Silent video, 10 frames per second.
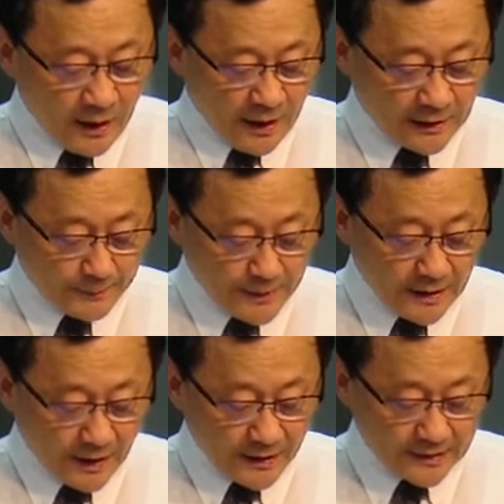And the
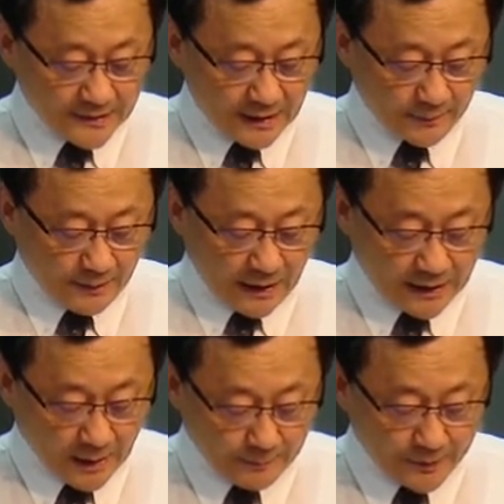PI has set up a
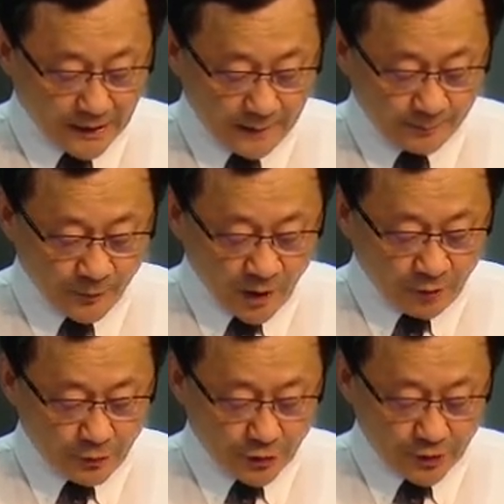company
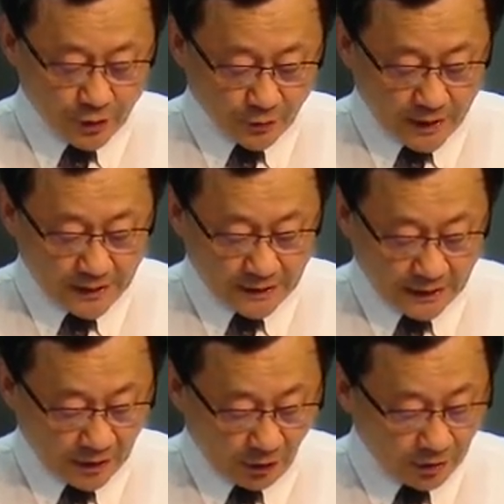which is located
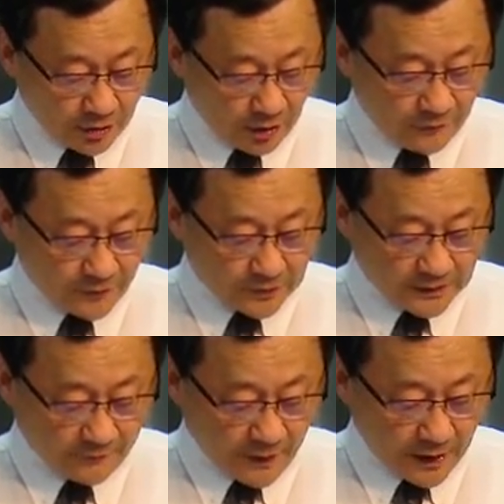in Hong Kong for the
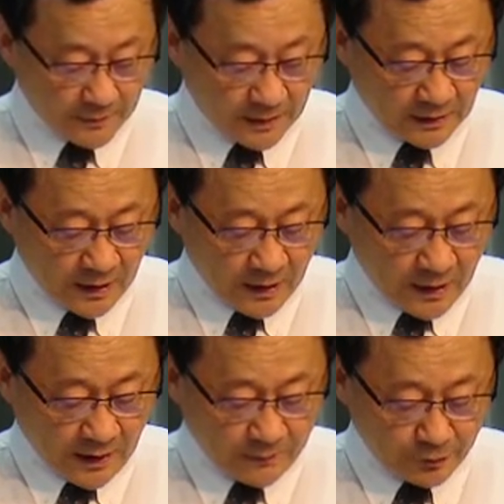development
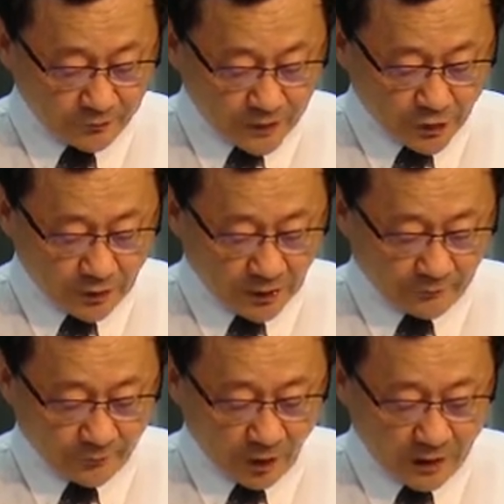and provision
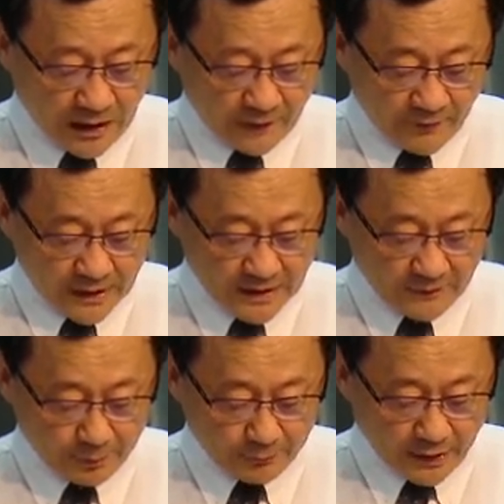of
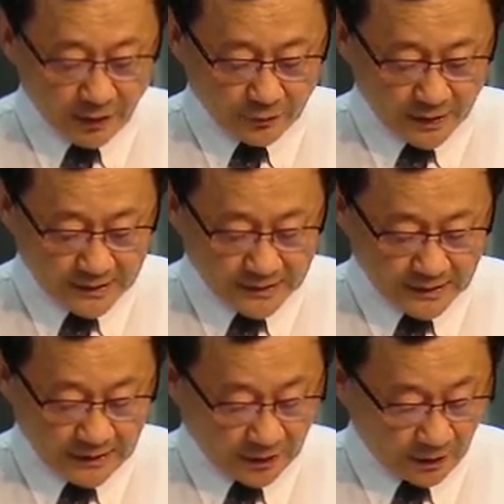non-invasive parental
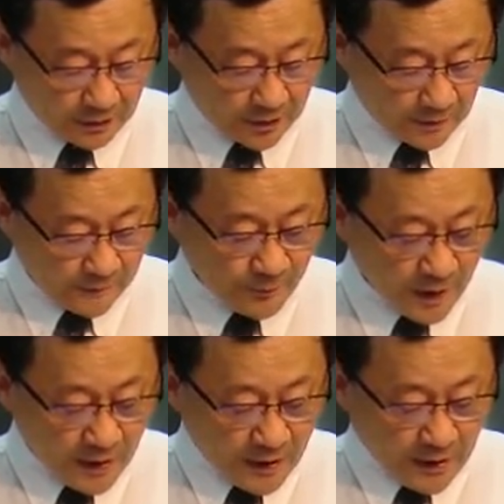testing in Hong Kong,
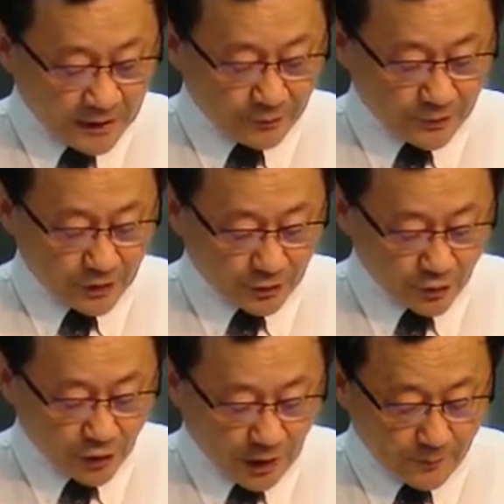and the
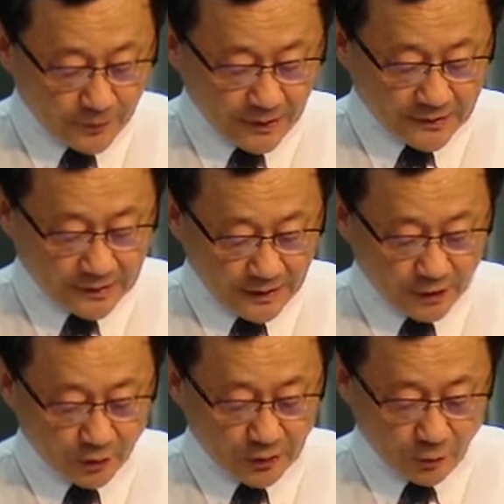research output has
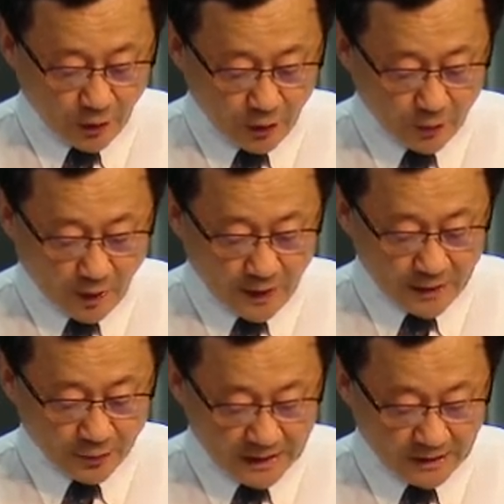led to a worldwide
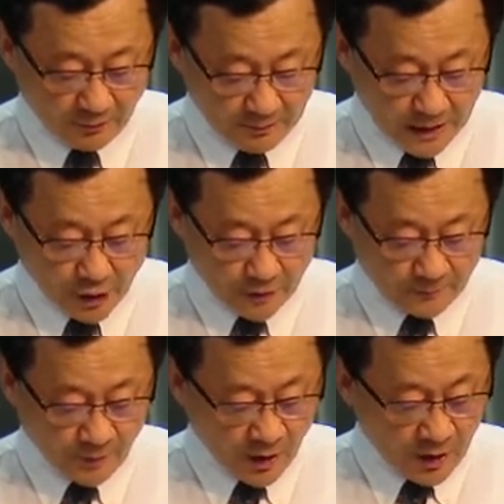
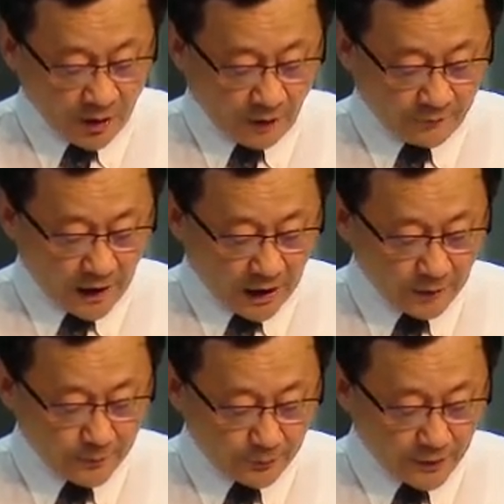transformation of
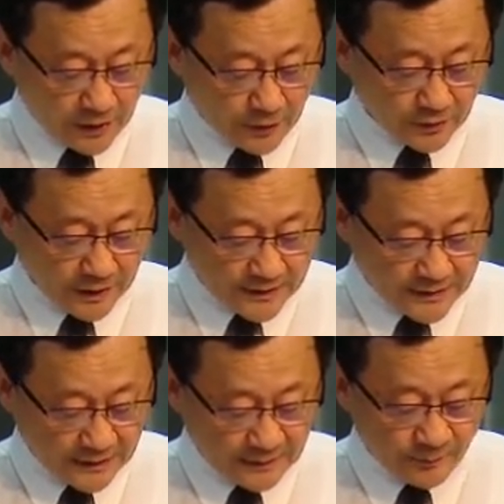how parental
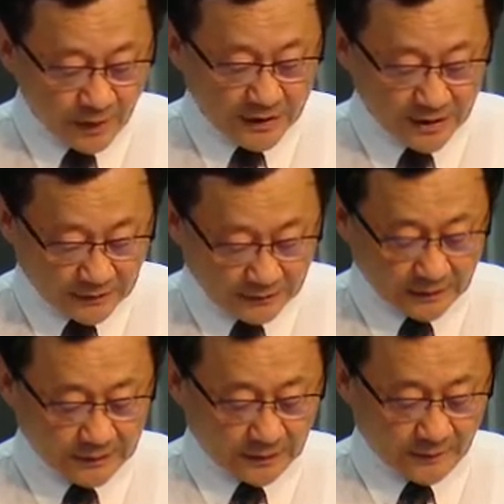testing is
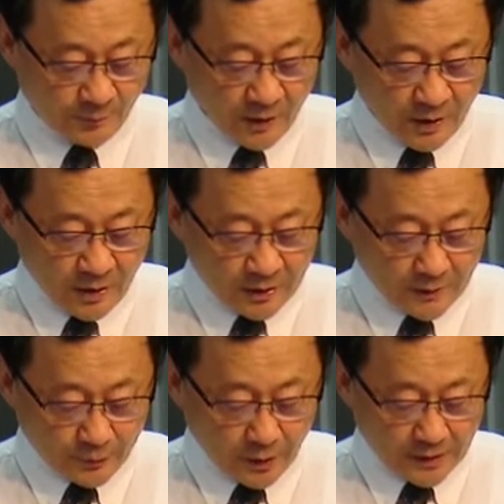conducted.
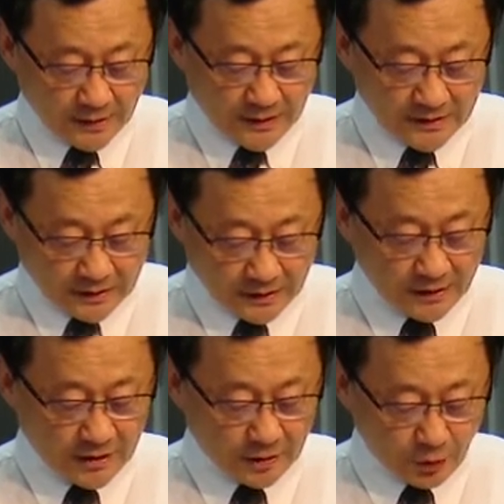The project has
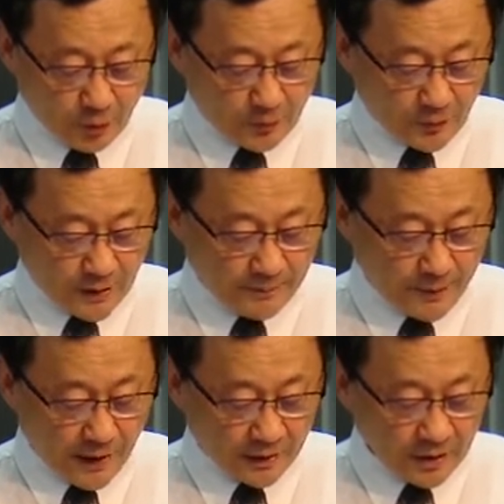clear global
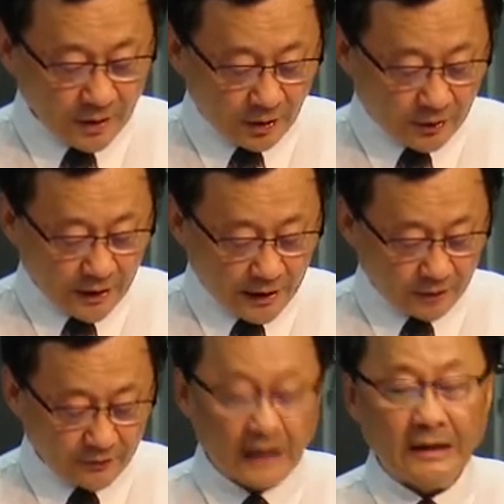impact on
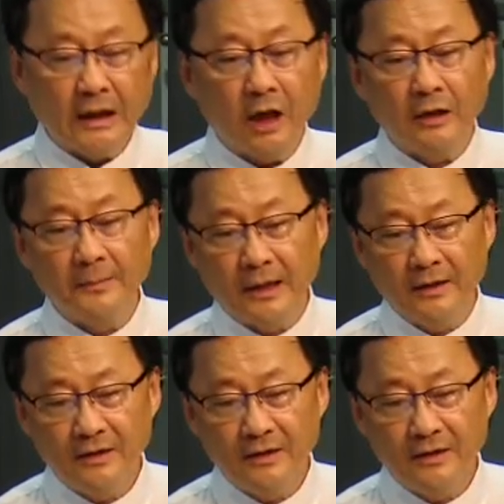health and economy.